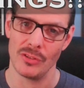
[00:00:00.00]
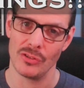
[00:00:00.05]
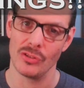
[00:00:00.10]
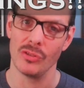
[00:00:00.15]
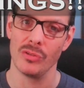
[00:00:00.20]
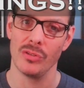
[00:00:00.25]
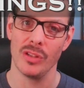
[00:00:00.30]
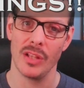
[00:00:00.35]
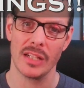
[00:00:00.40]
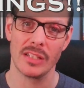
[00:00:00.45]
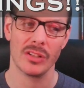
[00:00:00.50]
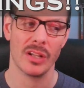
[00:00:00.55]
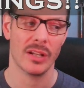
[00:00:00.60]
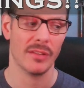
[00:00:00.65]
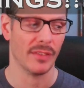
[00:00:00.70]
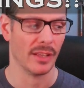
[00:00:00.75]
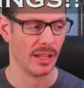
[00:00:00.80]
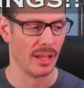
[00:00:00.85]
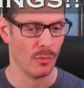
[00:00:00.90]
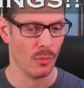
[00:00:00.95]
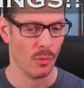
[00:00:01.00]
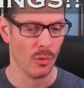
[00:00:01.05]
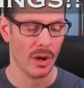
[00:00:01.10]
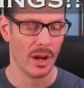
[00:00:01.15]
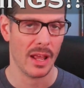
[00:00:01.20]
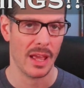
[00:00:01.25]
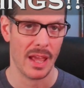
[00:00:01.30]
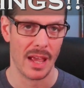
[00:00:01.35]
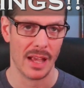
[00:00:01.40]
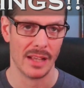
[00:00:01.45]
So that's kind of like what
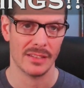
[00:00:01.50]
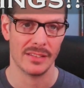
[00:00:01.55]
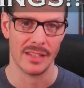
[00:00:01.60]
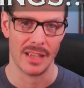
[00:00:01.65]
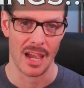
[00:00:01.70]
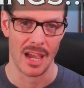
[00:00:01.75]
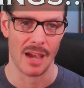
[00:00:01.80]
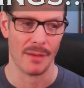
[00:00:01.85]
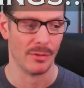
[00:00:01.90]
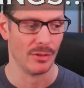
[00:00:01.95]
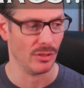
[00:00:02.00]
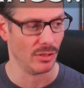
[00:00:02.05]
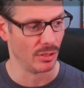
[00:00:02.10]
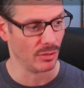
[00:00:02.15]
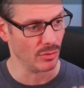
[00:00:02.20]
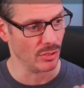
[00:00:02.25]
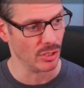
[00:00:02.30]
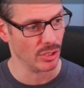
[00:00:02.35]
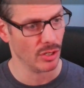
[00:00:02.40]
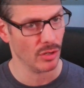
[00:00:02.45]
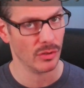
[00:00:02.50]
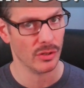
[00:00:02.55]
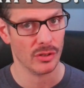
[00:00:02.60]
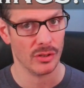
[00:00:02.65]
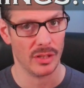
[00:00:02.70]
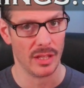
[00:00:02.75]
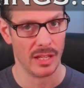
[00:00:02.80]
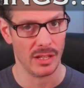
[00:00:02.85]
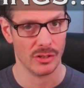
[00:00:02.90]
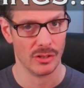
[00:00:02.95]
has to happen. Like when you go there,
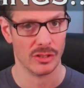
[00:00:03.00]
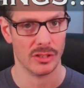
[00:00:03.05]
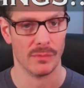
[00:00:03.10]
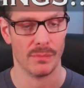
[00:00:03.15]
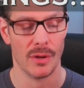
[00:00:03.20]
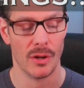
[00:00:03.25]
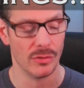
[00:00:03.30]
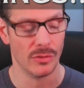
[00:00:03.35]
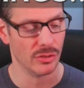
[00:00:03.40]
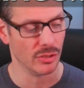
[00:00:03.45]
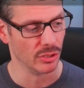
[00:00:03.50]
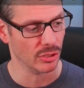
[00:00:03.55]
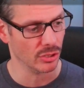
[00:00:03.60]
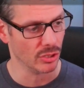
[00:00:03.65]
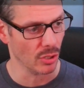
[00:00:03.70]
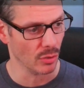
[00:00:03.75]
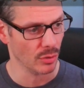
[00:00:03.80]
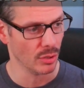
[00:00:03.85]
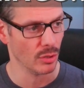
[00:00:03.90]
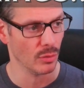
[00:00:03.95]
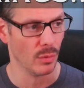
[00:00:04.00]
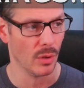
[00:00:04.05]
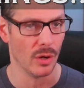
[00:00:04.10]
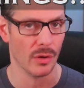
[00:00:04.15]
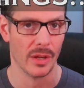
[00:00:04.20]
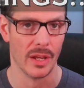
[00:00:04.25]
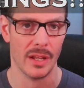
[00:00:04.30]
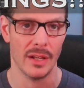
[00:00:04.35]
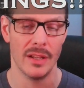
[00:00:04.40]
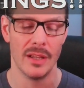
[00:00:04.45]
that you're supposed to go through the well
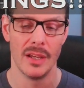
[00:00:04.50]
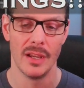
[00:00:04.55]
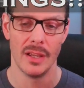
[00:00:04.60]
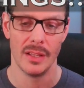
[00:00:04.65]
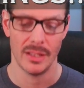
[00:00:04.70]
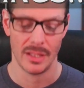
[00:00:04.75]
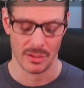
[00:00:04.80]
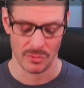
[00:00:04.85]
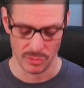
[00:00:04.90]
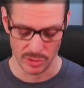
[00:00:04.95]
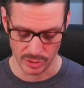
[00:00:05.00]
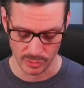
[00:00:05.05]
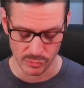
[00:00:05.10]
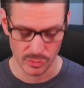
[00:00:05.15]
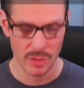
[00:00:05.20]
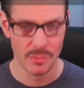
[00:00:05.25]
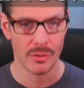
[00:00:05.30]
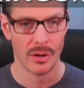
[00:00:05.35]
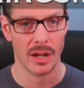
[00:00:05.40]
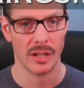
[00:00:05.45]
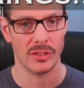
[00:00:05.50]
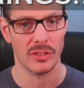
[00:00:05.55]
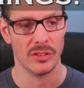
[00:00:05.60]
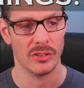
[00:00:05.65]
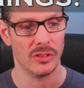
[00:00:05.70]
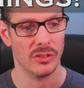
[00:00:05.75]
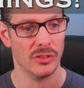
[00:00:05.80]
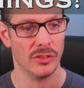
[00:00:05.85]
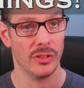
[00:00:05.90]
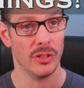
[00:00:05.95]
gate that like
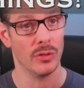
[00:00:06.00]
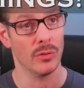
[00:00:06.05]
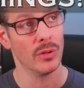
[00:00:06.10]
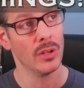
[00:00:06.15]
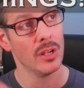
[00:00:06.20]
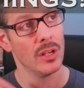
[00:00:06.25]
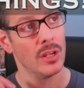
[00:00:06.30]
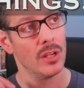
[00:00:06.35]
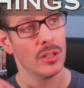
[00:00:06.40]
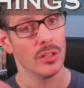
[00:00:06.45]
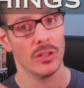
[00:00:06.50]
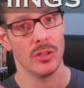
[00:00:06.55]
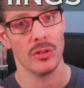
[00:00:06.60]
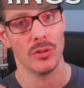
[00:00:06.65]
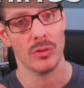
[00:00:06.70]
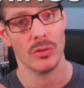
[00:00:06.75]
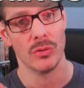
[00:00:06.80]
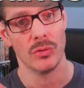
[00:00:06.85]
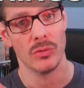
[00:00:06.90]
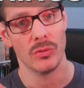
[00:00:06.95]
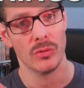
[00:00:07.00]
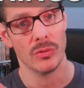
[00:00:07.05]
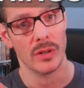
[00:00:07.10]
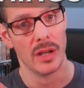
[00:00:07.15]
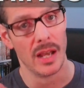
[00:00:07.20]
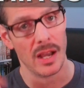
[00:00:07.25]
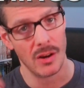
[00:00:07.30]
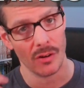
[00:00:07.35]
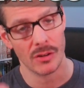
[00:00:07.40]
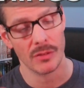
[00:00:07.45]
reprocesses you. You
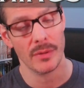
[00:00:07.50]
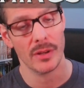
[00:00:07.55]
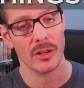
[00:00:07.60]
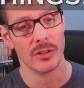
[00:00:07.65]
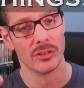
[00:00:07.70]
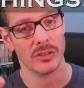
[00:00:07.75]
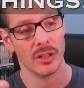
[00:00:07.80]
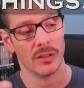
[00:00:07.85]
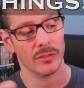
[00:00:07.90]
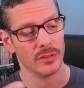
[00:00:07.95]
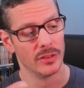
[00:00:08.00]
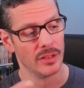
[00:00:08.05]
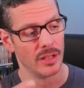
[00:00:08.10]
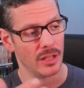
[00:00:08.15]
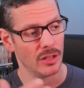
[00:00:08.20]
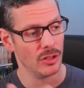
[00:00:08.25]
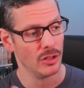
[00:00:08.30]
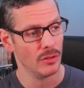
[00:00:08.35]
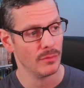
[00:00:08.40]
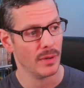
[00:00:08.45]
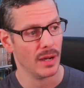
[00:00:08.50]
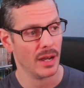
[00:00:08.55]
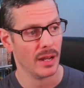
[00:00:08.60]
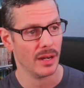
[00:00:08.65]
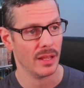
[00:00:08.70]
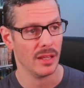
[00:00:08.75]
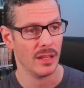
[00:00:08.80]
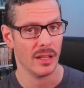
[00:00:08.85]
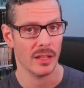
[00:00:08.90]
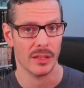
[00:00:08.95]
alchemate yourself to that new
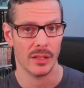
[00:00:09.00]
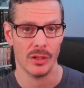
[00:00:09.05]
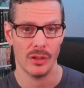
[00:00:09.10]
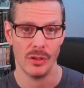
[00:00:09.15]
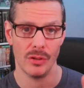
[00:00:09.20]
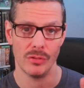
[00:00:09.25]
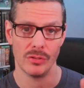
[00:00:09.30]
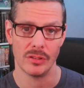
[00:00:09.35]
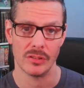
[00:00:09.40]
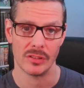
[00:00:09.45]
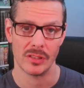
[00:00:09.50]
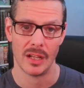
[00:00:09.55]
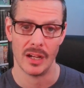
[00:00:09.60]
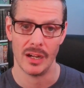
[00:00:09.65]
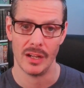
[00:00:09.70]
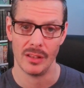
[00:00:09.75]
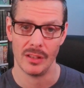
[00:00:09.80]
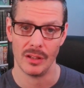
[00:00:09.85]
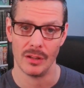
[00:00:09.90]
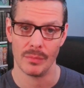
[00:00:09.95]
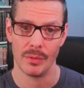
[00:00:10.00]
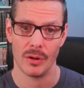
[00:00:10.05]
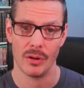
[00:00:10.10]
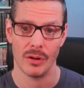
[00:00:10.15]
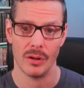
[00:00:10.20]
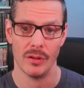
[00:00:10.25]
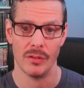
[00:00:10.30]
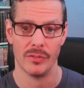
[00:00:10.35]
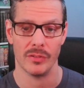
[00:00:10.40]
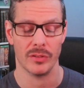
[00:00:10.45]
body and the new society that you're part
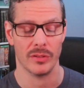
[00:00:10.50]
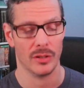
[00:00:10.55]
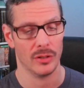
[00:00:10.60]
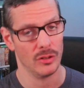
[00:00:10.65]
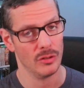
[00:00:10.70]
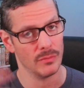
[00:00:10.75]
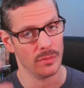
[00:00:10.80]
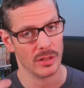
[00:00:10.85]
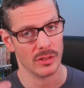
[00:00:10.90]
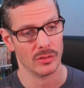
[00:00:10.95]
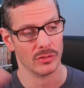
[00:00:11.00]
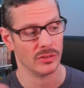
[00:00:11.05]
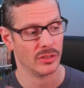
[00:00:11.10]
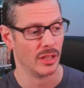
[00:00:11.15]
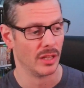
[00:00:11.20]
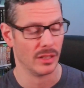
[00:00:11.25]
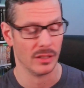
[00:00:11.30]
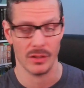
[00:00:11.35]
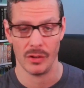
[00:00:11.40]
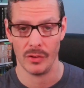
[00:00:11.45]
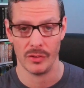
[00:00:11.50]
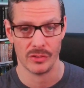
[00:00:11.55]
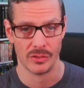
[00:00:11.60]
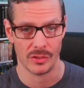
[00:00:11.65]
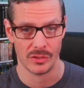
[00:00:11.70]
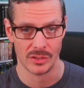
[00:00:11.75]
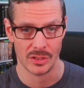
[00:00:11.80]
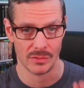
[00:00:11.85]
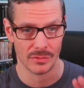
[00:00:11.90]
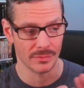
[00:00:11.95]
of and the new mental state and all this
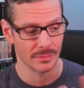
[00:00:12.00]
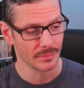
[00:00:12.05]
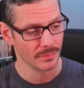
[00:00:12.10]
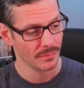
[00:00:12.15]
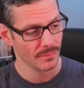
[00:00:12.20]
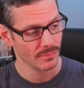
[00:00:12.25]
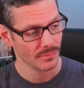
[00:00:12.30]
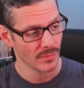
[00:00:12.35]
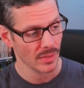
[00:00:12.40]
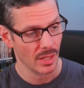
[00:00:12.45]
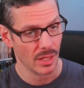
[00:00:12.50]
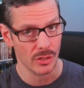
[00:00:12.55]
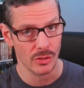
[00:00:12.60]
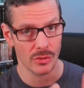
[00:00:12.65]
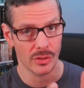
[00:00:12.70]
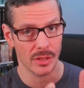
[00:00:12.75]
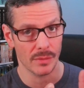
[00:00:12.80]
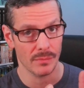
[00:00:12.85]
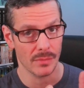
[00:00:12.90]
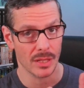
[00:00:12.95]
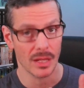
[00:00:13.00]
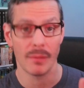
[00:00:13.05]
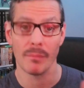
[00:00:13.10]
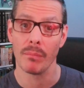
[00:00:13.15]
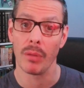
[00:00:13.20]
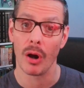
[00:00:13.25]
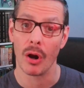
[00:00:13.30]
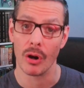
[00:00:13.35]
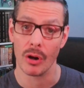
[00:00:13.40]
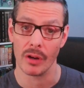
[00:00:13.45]
other stuff, and you get become
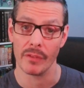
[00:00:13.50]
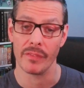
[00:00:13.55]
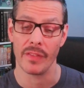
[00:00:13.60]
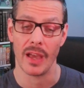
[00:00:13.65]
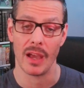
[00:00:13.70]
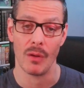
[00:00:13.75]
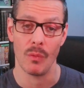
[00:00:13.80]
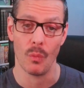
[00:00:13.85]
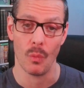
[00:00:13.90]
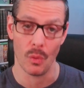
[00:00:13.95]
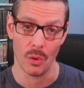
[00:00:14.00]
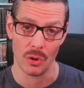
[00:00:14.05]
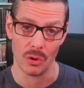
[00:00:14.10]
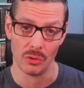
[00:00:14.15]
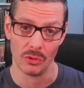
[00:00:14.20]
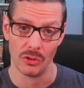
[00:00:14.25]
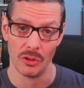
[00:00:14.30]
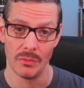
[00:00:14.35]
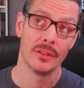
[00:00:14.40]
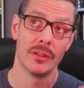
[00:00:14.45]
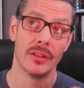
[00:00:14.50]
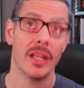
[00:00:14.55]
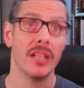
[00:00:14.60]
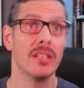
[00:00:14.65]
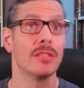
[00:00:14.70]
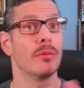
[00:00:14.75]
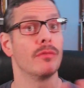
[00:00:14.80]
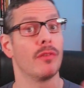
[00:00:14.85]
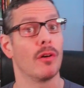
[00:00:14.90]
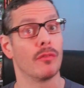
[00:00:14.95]
part of that world. That's
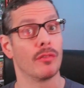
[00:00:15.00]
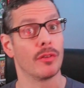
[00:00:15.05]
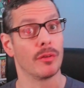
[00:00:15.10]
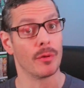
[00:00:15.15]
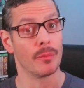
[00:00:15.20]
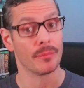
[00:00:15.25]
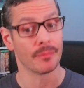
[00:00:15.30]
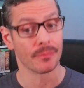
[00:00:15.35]
a brief overview.